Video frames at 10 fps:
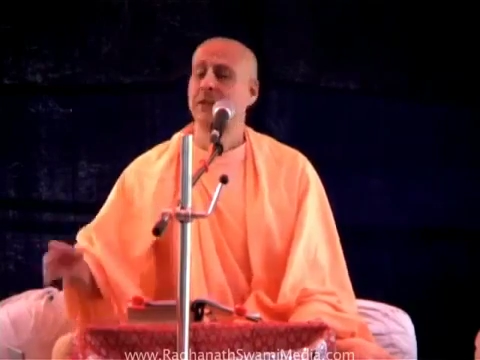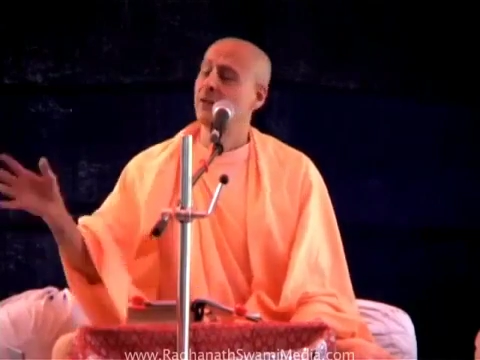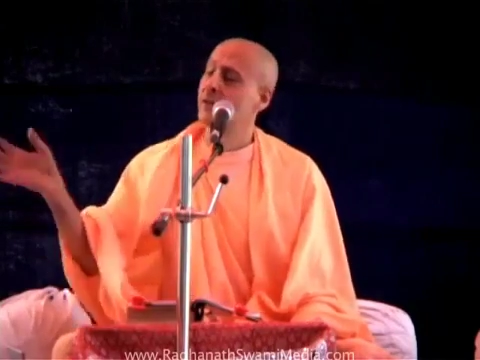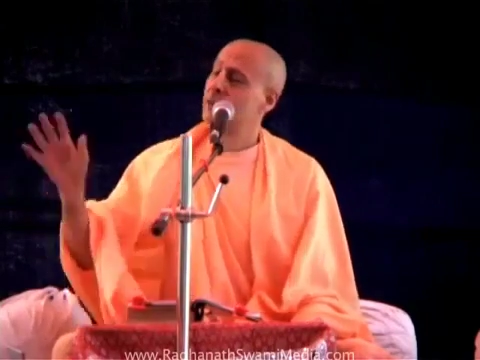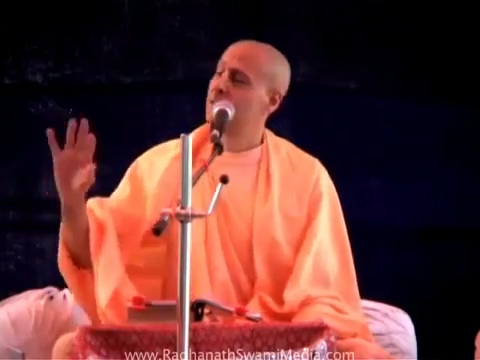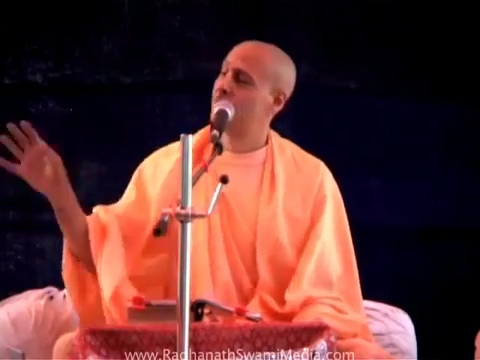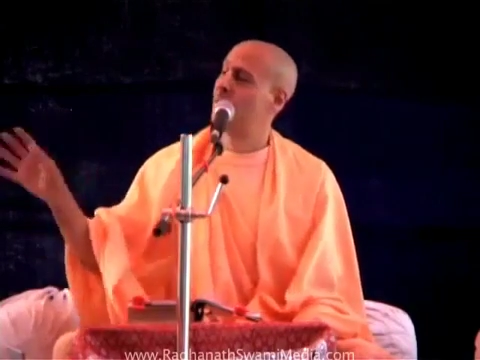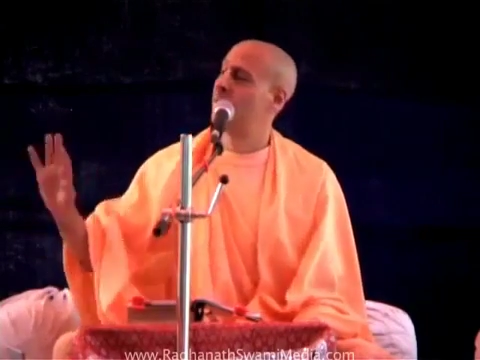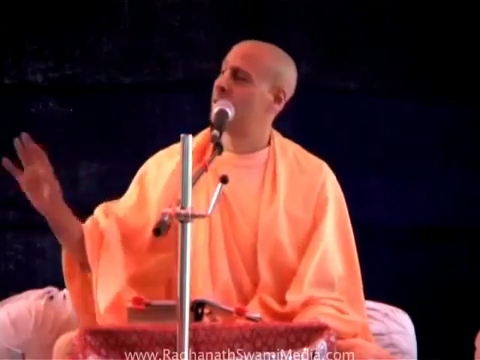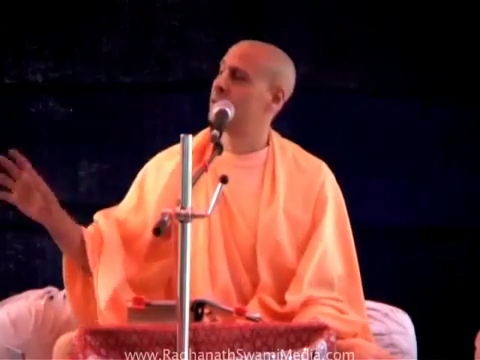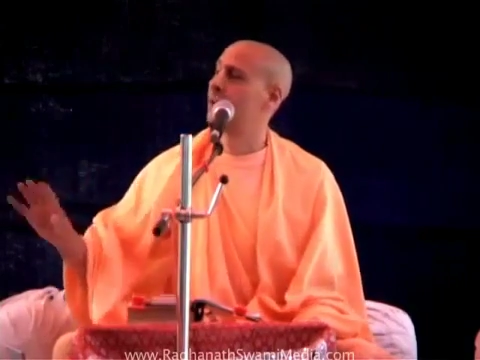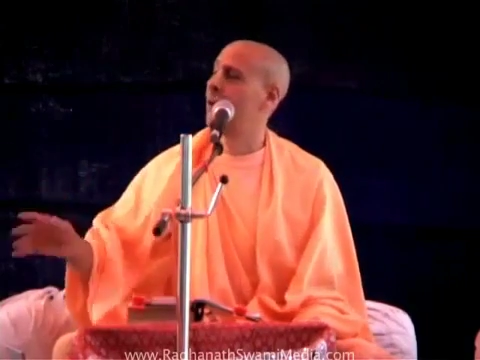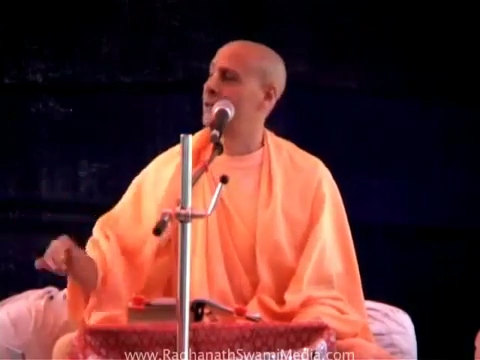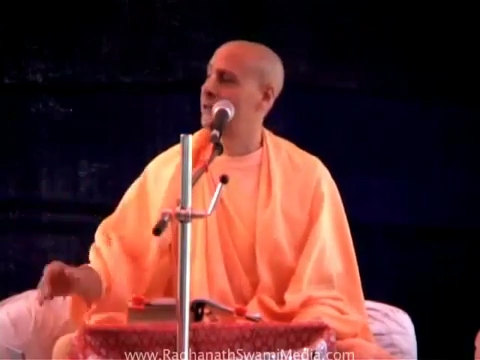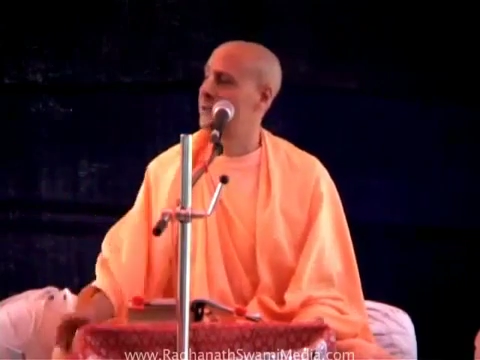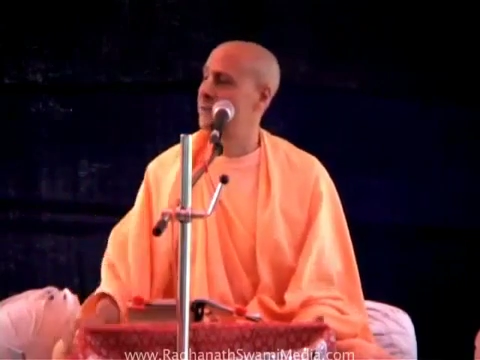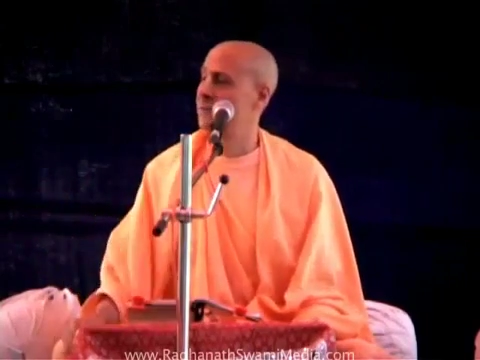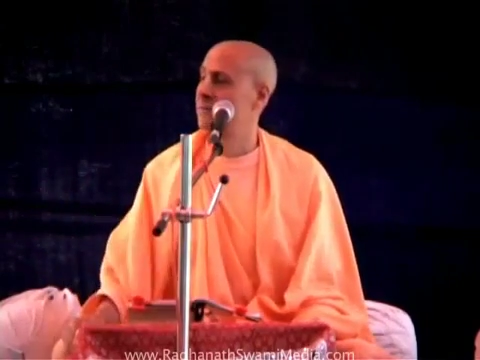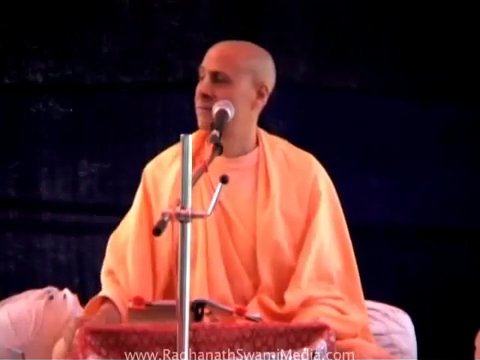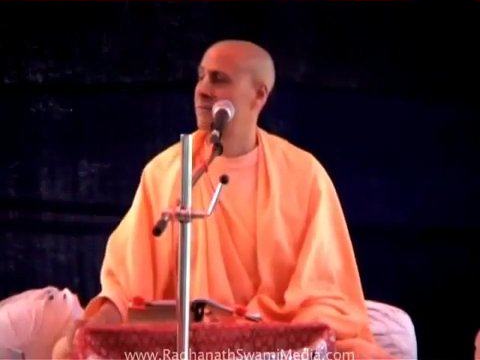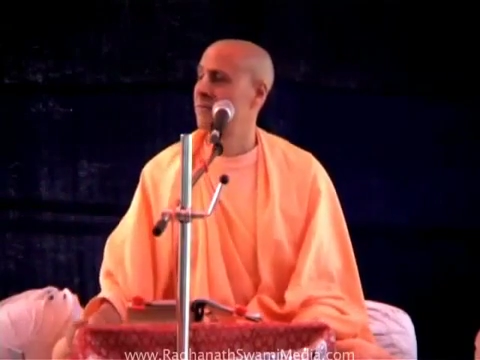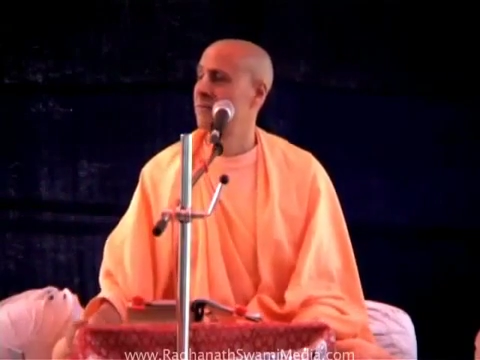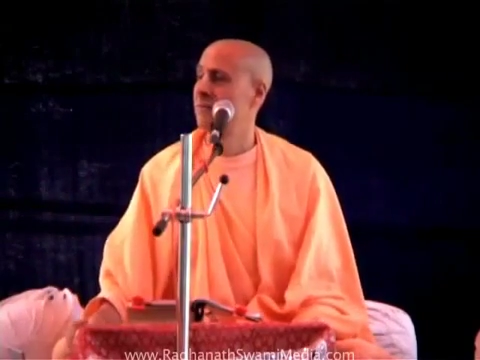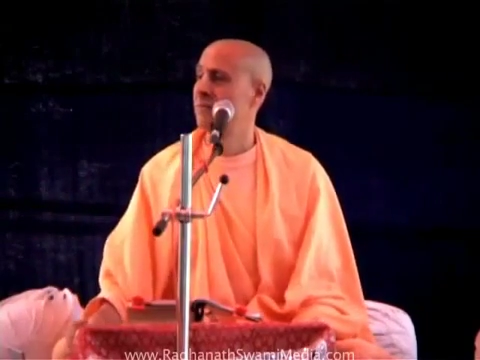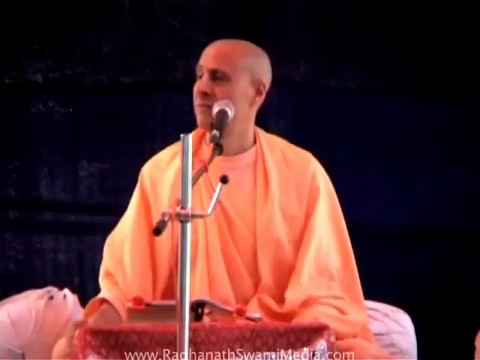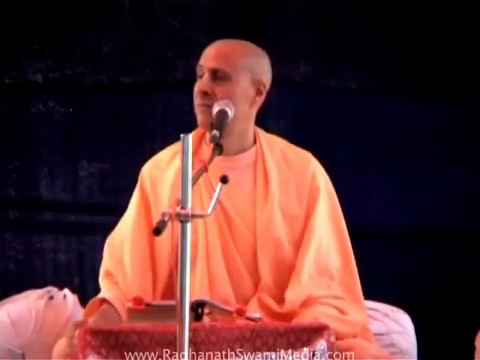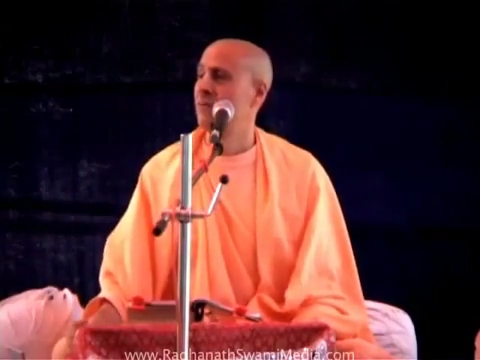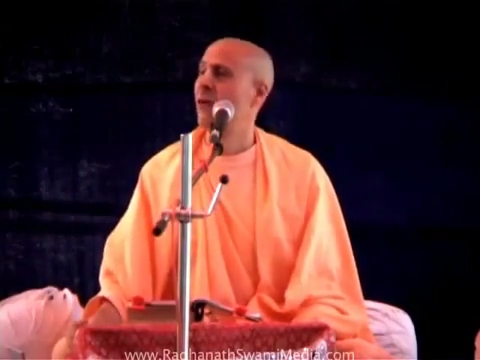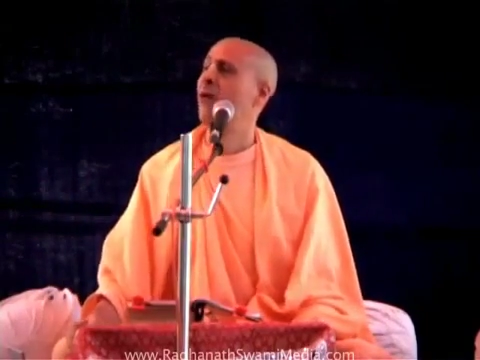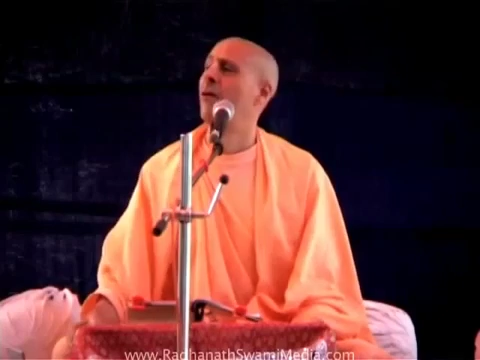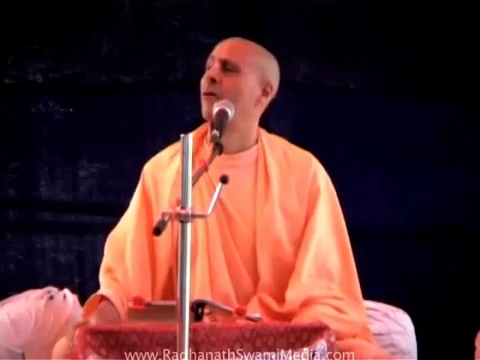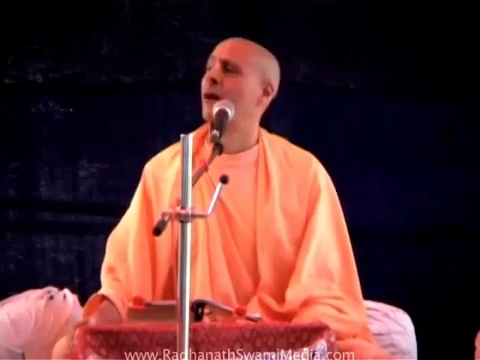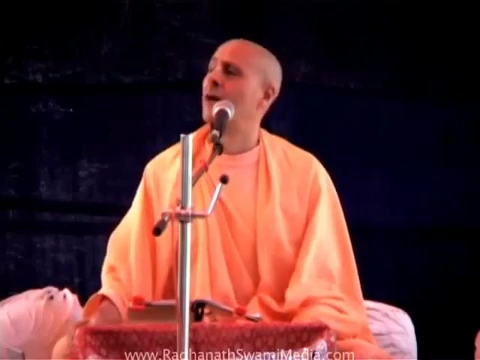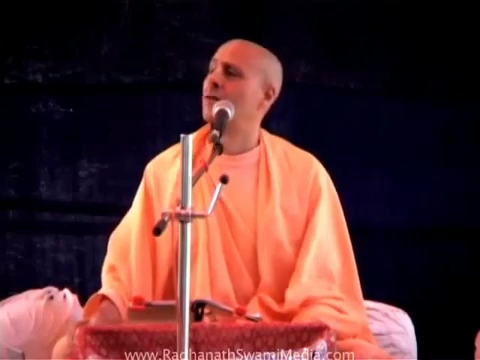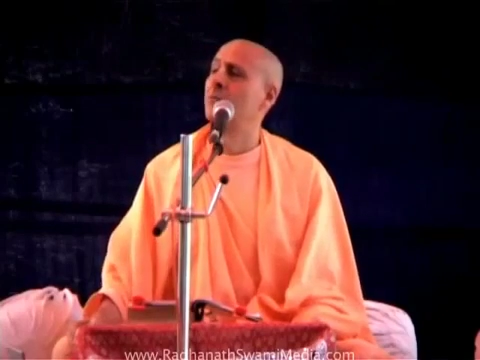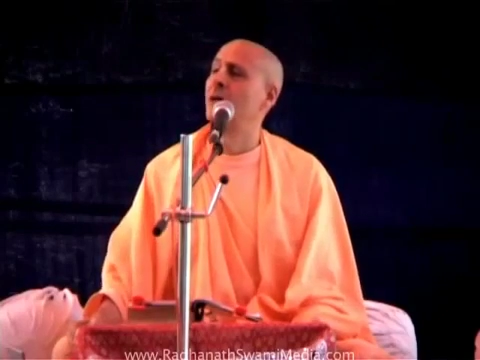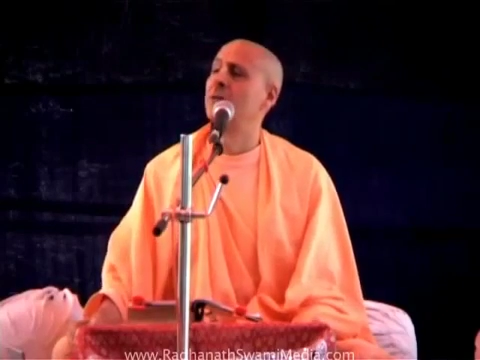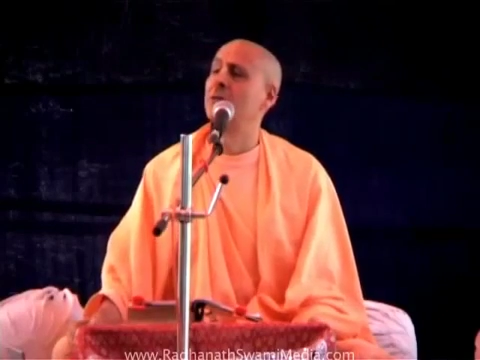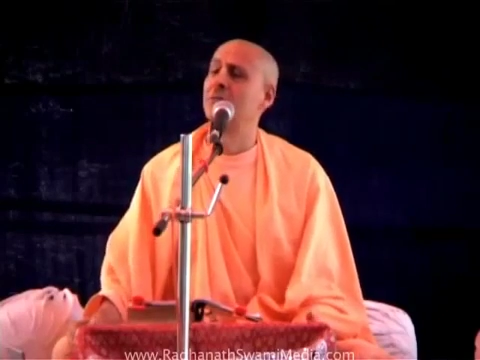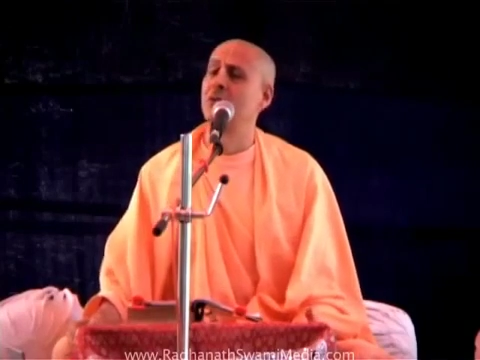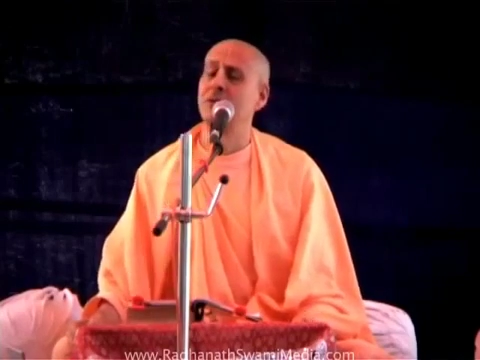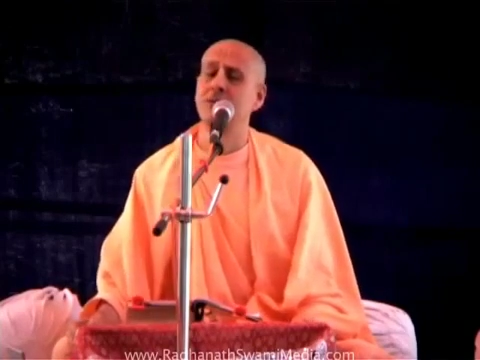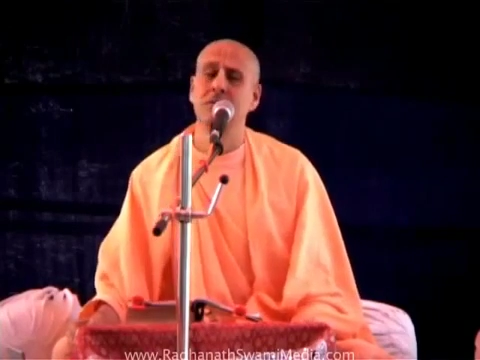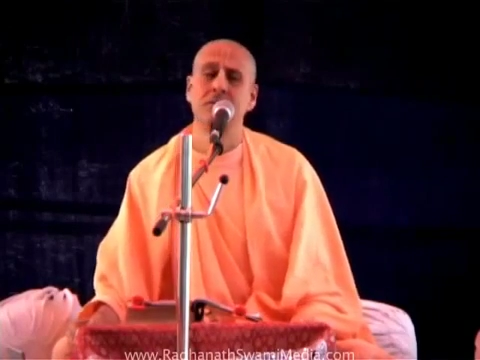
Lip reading: hearing some Brahmins talking. Oh, how lamentable.